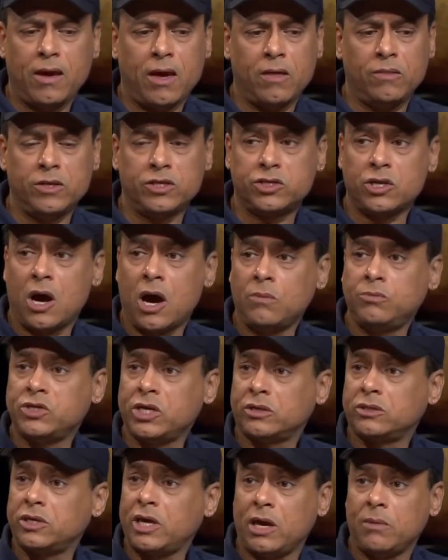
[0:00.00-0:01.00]
and this
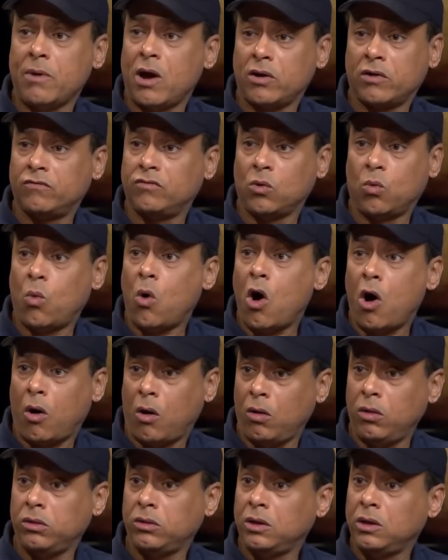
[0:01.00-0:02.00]
object came out of the
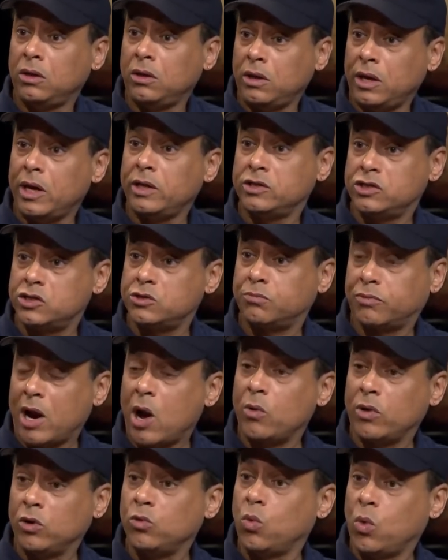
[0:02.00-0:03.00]
wall and
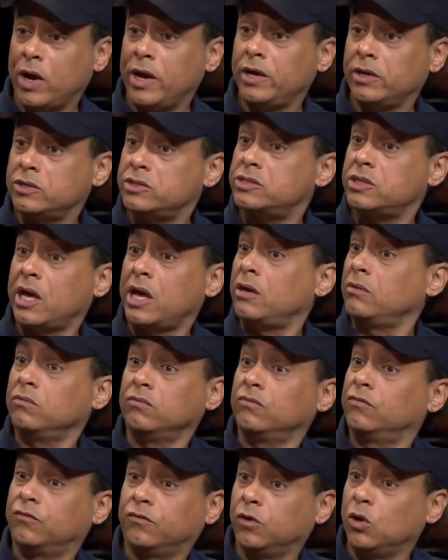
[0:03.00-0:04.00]
sprouted wings and
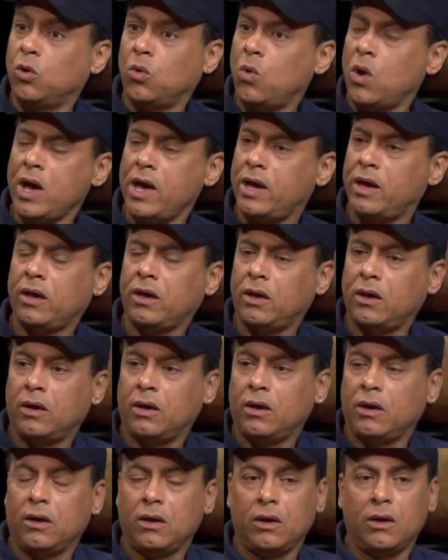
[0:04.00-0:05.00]
flew away.
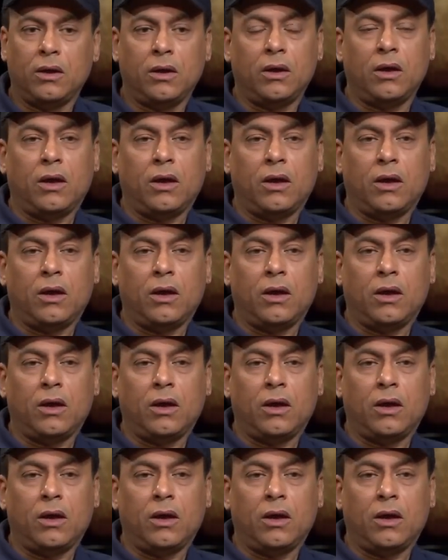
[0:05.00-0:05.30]
Oh.